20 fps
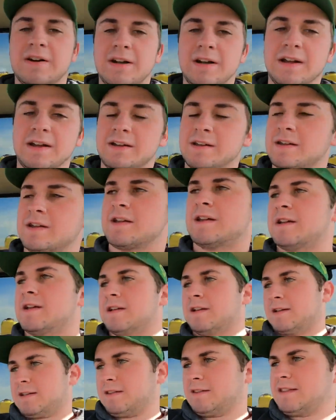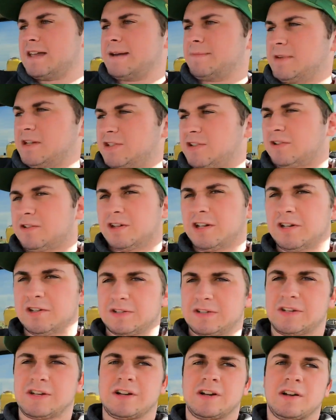it, that means you're losing
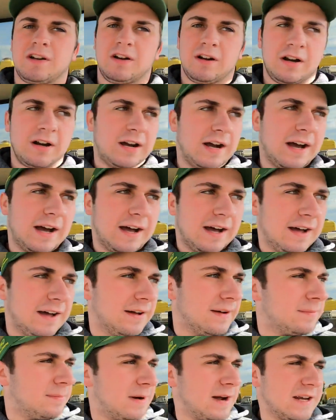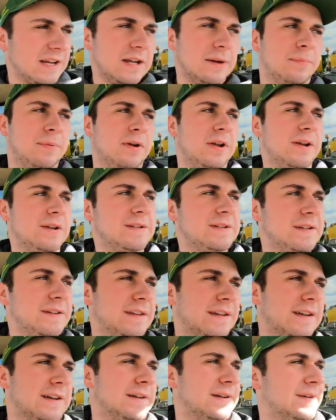your money you put into the
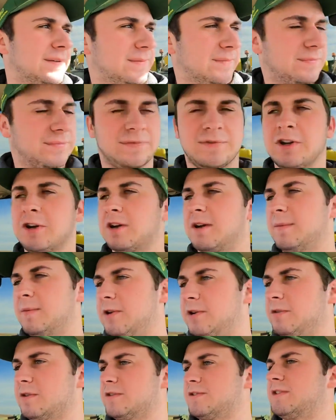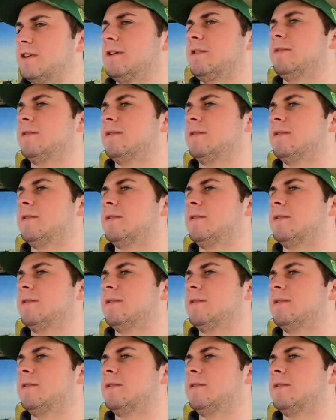turkey manure. So